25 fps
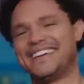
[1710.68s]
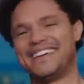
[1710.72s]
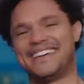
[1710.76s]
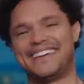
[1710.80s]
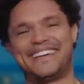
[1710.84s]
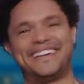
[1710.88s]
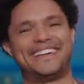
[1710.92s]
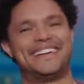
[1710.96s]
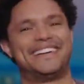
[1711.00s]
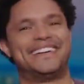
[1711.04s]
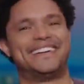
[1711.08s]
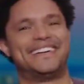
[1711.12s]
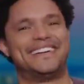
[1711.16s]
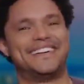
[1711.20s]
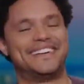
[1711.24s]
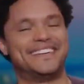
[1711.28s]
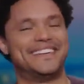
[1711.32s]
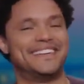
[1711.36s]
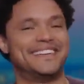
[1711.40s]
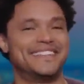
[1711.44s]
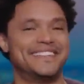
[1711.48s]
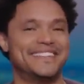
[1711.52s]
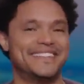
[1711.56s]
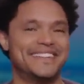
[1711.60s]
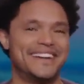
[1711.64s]

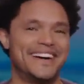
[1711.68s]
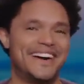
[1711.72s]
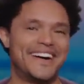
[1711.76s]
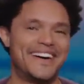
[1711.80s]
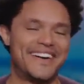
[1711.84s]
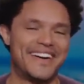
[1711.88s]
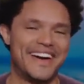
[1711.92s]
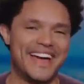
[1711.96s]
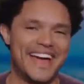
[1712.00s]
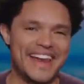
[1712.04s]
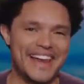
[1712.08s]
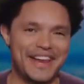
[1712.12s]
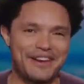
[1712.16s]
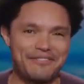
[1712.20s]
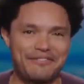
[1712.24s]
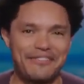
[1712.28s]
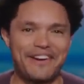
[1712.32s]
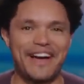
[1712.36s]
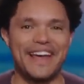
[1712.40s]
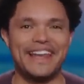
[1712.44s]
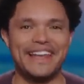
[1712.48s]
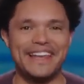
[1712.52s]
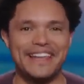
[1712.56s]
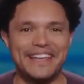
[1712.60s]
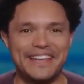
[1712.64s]
Uh, all right, and
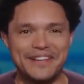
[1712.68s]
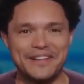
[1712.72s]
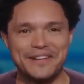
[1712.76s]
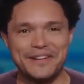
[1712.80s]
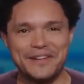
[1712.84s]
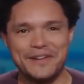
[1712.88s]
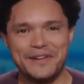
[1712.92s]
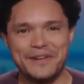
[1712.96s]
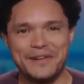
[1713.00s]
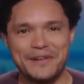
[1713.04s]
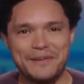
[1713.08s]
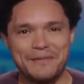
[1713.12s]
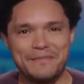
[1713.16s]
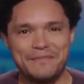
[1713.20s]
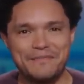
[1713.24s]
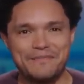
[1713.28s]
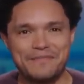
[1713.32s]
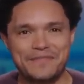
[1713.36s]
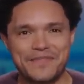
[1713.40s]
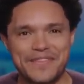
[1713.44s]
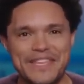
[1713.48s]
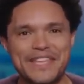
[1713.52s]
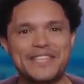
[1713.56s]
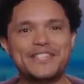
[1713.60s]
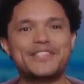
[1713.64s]
finally,
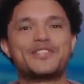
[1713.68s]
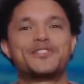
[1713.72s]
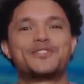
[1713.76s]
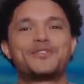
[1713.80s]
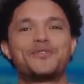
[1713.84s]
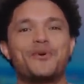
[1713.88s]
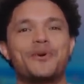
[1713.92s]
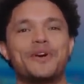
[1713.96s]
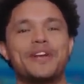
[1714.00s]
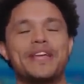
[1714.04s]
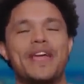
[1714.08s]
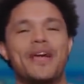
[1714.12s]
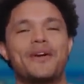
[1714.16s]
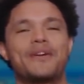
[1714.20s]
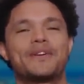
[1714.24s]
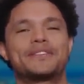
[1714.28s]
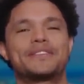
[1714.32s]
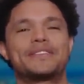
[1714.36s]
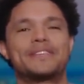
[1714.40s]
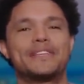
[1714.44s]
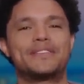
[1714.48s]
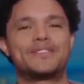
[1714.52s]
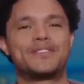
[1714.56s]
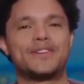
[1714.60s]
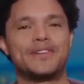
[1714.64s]
Here's a story
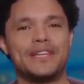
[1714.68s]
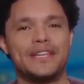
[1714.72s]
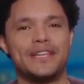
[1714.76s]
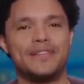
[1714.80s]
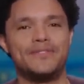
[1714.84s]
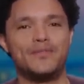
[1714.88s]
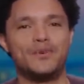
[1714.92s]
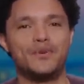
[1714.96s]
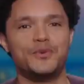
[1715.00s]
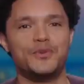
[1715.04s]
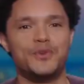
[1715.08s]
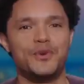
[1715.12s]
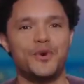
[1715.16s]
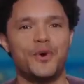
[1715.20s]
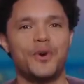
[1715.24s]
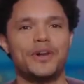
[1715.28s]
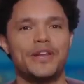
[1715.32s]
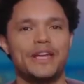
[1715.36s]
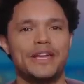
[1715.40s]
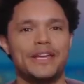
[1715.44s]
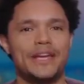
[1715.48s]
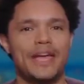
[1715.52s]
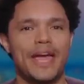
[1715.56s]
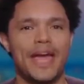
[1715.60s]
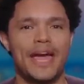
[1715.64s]
guaranteed to leave you
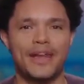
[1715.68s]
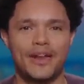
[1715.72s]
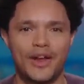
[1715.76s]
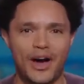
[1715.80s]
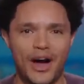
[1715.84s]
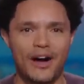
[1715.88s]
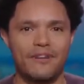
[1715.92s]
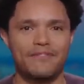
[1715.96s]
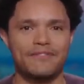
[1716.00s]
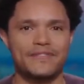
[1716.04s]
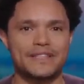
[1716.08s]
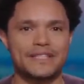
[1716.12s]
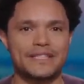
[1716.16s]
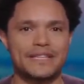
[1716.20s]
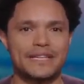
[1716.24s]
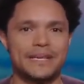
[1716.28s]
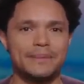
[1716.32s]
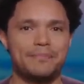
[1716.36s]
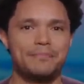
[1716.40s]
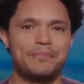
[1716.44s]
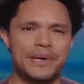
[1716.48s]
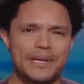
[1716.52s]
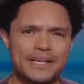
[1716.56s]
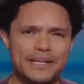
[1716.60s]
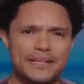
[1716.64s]
yawning and half
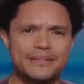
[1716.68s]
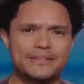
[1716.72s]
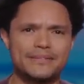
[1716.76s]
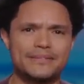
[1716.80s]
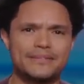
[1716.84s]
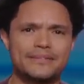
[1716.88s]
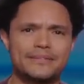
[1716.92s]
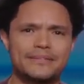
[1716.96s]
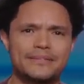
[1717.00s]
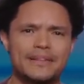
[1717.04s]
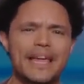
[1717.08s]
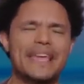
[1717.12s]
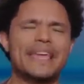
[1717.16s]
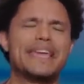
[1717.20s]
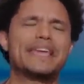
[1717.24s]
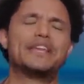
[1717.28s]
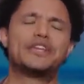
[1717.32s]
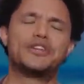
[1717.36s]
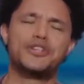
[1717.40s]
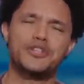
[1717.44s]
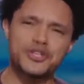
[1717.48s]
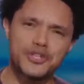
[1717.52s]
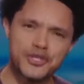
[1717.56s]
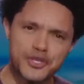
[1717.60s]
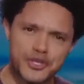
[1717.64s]
asleep, but like in
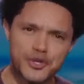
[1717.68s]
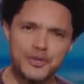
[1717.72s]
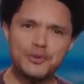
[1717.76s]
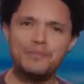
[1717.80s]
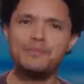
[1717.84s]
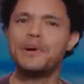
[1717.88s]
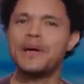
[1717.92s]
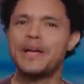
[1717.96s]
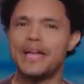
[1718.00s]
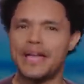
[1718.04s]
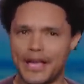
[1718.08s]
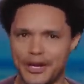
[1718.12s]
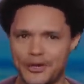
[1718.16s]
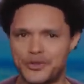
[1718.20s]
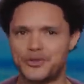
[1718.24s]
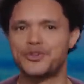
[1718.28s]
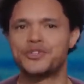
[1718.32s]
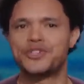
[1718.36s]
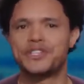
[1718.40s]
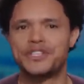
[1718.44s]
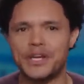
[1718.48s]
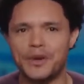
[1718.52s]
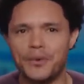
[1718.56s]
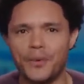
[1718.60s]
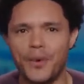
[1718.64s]
a super
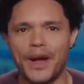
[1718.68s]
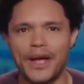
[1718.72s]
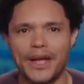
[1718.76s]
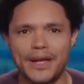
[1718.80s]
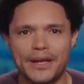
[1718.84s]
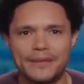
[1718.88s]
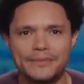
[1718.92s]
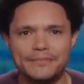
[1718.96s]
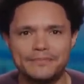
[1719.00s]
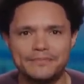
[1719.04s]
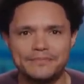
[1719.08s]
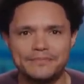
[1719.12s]
interesting way.